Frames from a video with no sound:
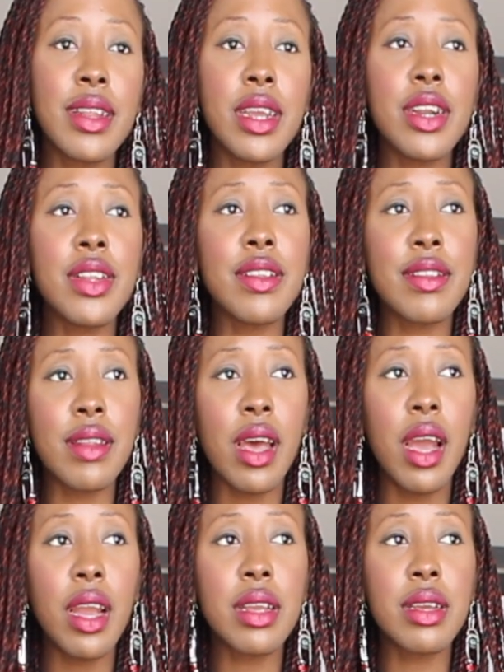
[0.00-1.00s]
They are the
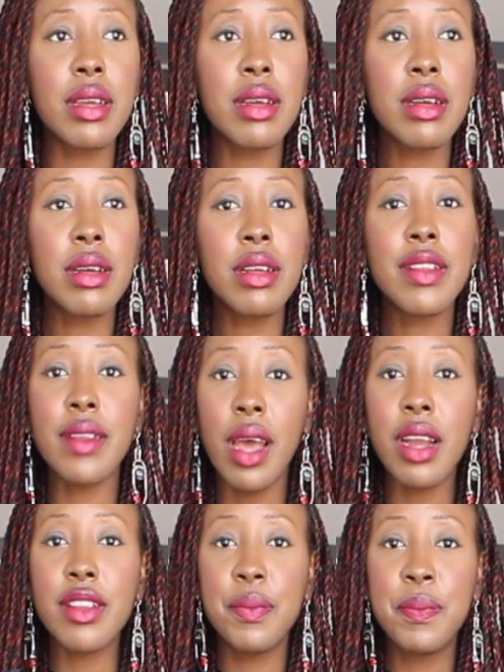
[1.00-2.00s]

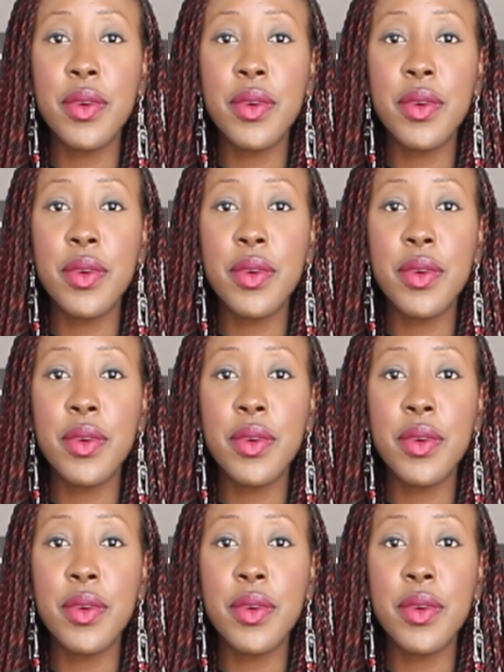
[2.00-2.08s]
sock